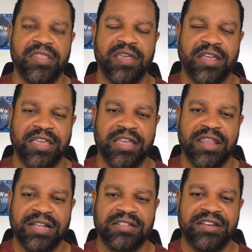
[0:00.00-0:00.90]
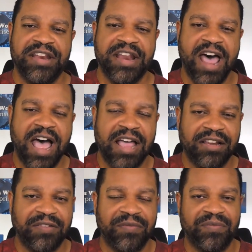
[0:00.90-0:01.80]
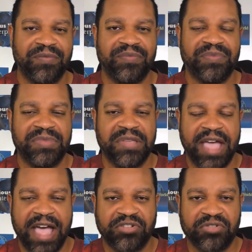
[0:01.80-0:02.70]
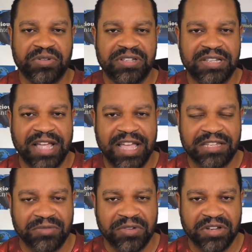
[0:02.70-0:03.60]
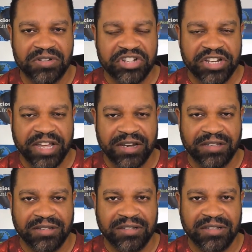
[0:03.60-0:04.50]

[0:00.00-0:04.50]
again, that's not the actual science of negotiating,